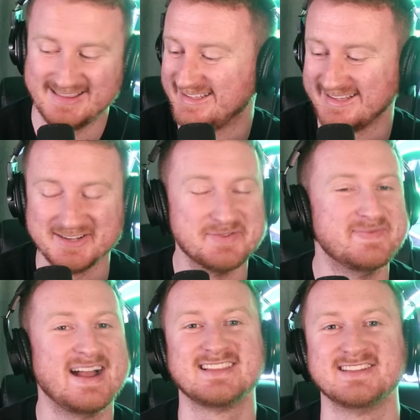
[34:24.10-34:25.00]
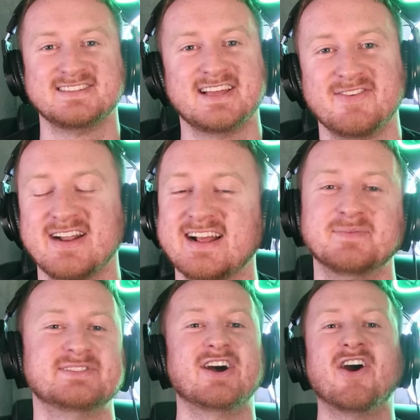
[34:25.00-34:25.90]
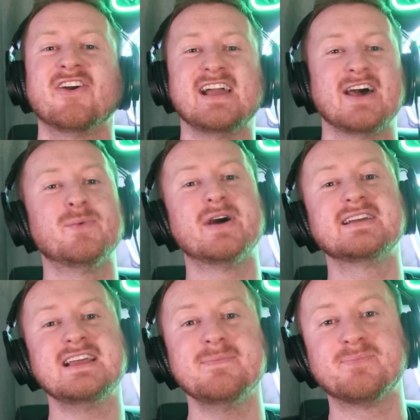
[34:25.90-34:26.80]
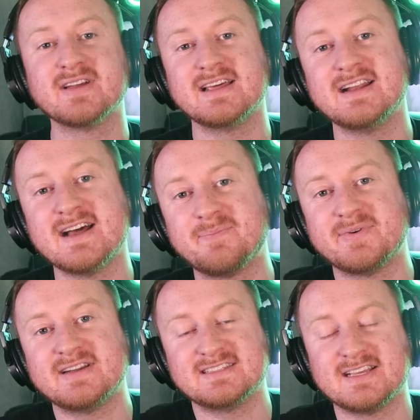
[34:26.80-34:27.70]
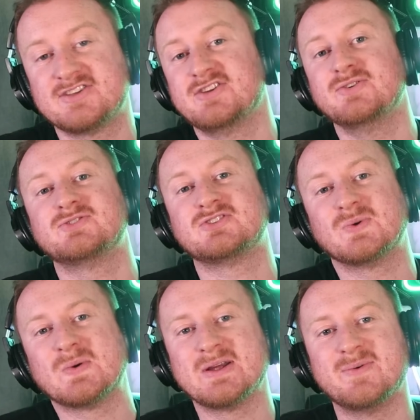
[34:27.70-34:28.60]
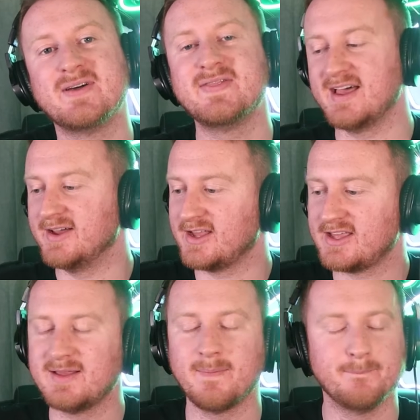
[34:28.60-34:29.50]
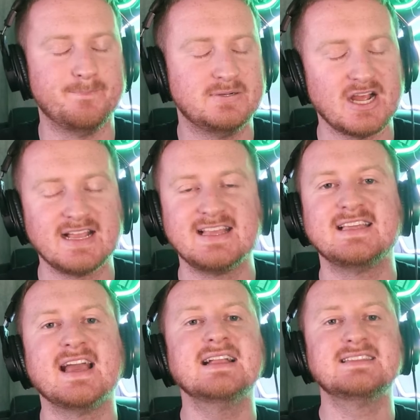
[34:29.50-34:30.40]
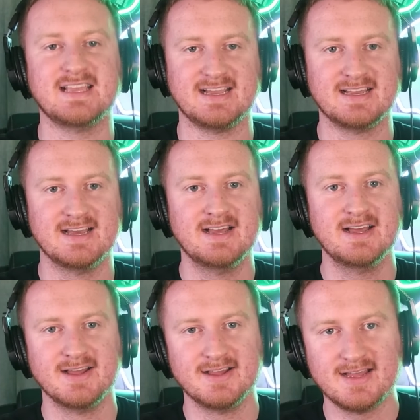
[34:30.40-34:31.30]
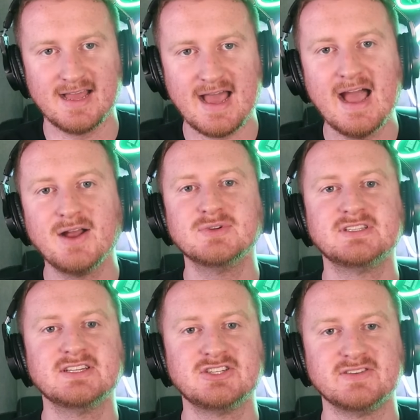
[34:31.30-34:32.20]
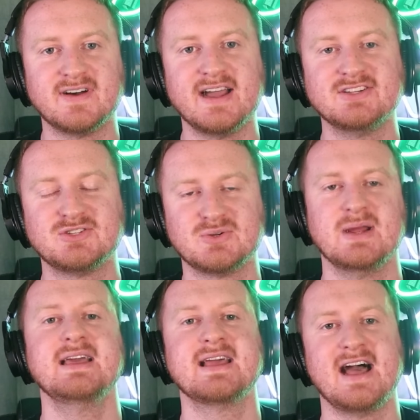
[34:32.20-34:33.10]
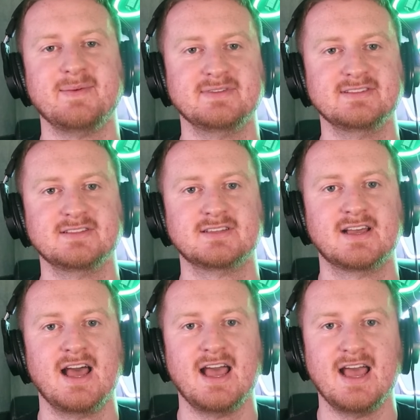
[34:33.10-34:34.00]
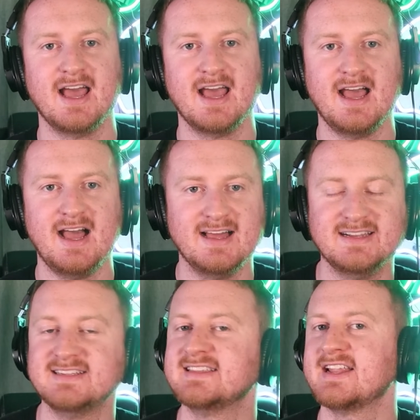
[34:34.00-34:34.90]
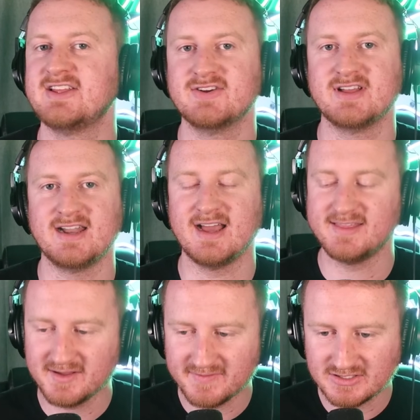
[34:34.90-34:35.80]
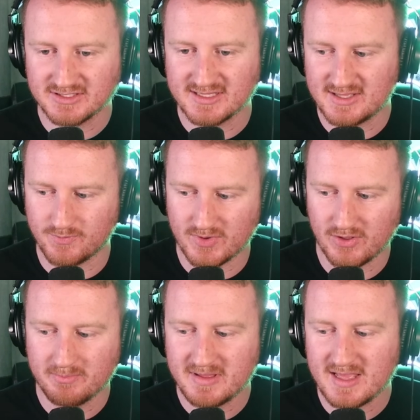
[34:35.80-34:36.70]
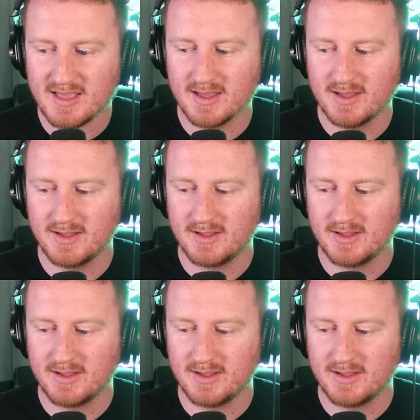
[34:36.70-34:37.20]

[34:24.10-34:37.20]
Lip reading: It's going to go back to Hassan Reddick. I'm sorry. I don't want to keep bringing it up, but it's a huge story when a gigantic acquisition via trade happens and he's not here yet. I think eventually he will be.